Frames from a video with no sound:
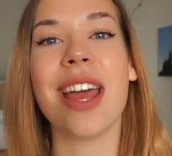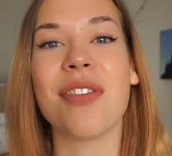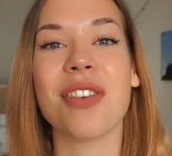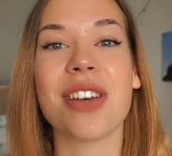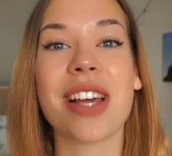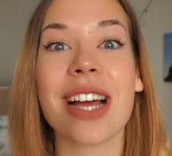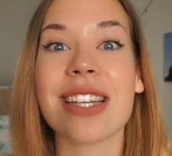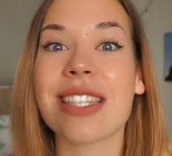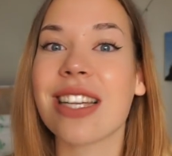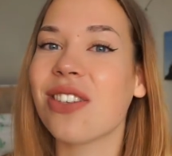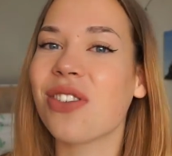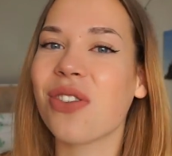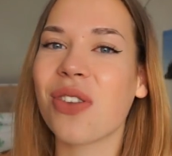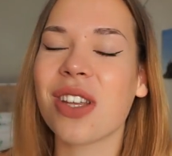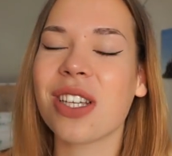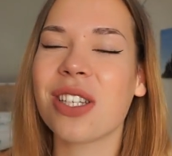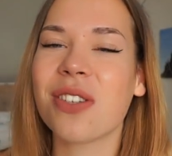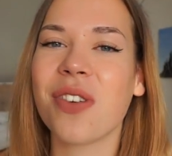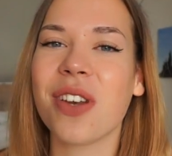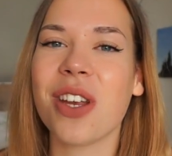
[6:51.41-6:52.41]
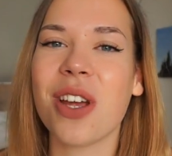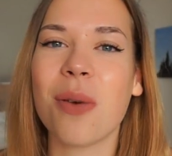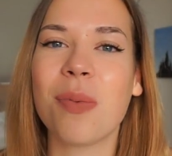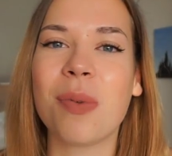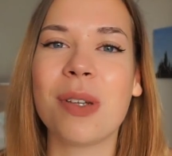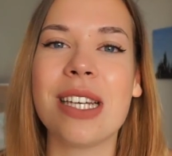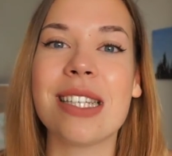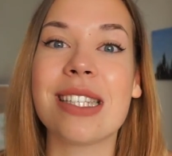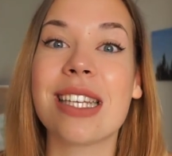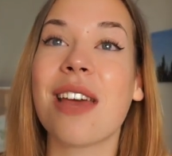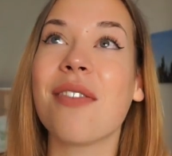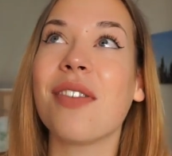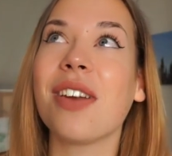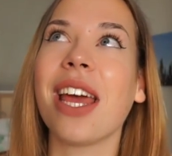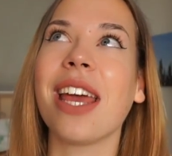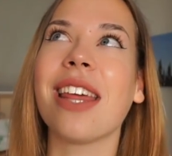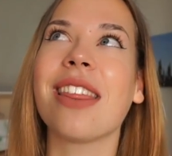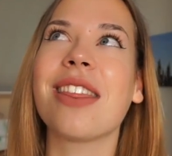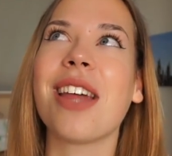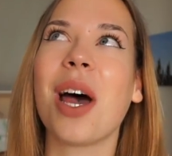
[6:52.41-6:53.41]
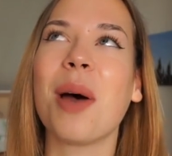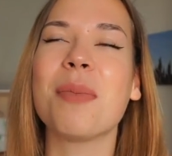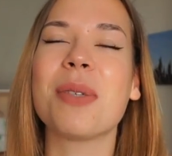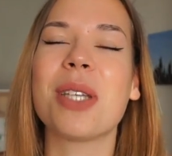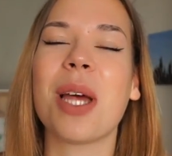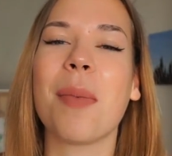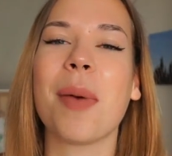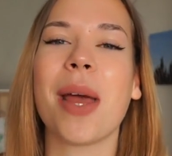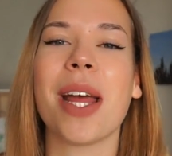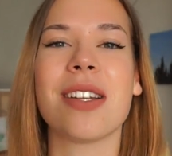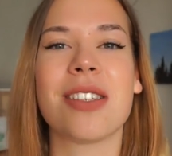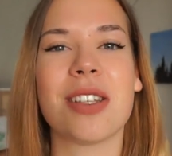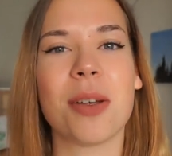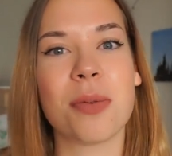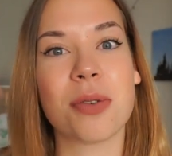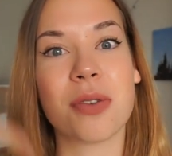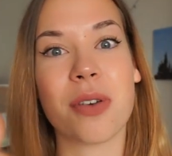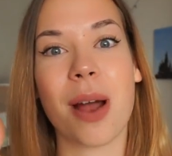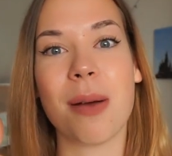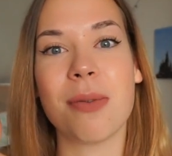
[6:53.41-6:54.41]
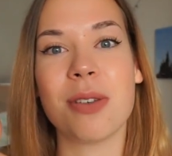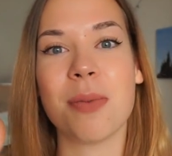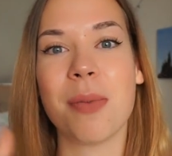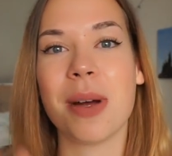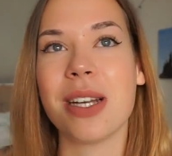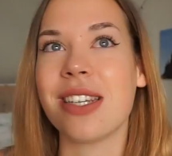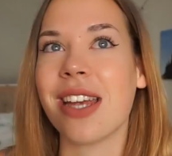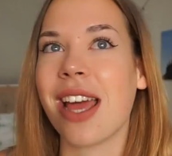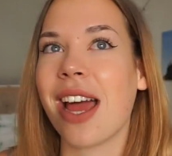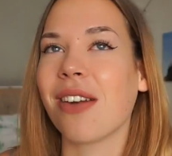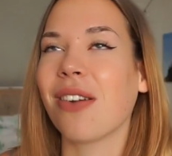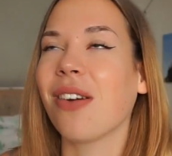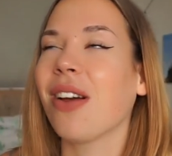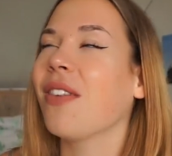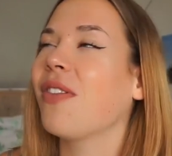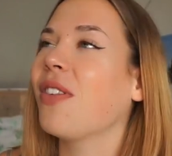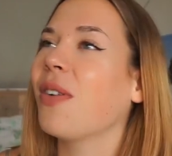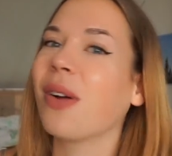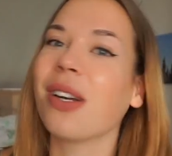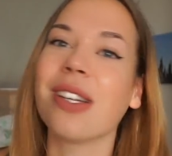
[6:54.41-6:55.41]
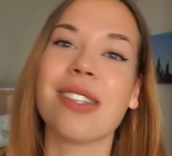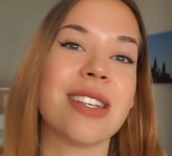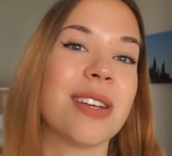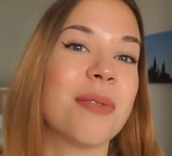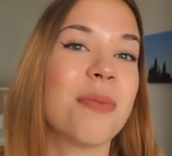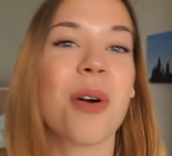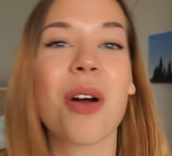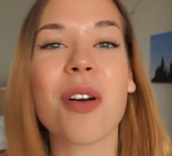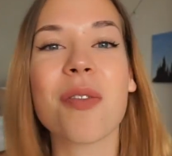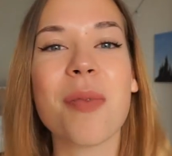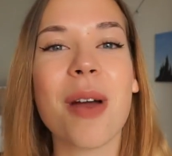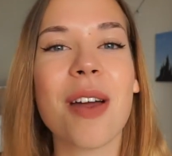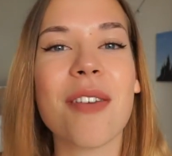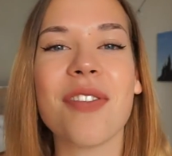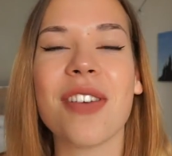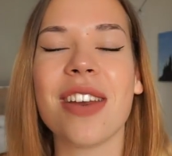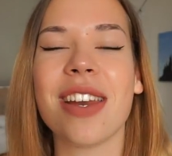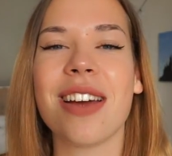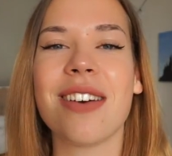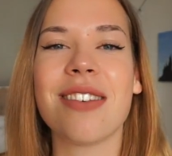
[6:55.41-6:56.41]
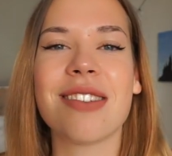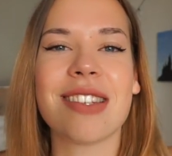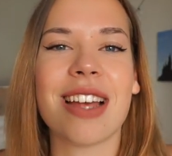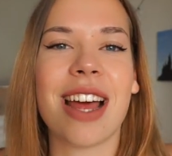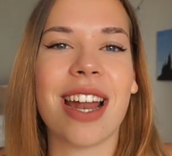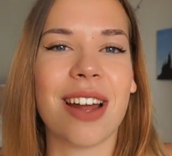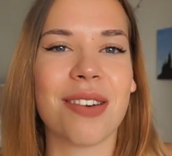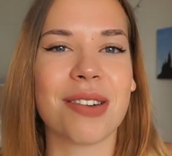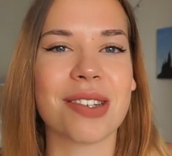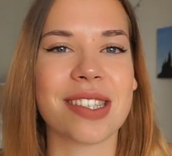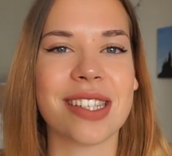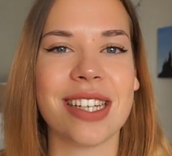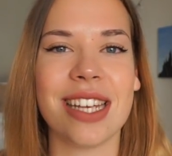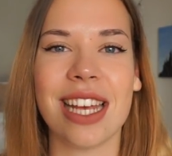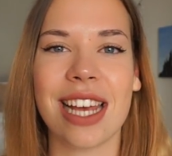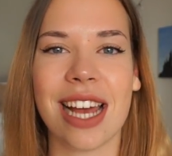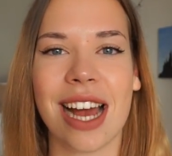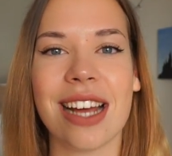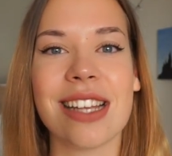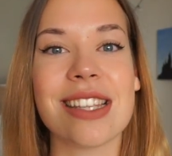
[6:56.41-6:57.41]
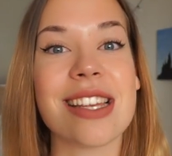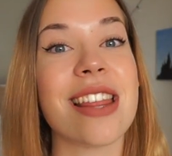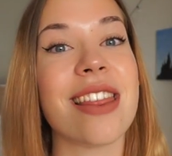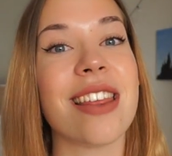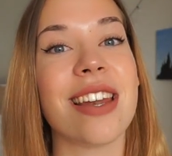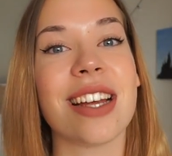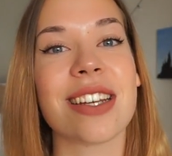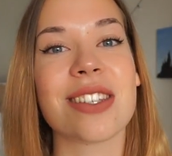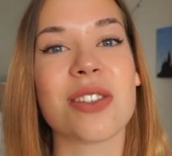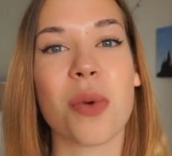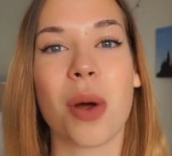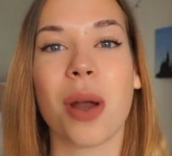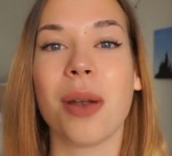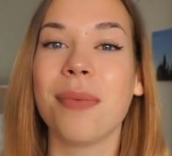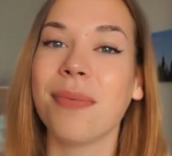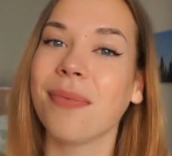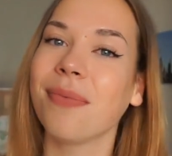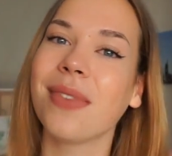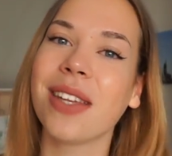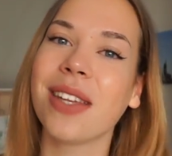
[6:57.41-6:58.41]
If you guys enjoyed this video, please give it a thumbs up and subscribe to my channel if you want to see more of my videos, and I will see you guys in the next one.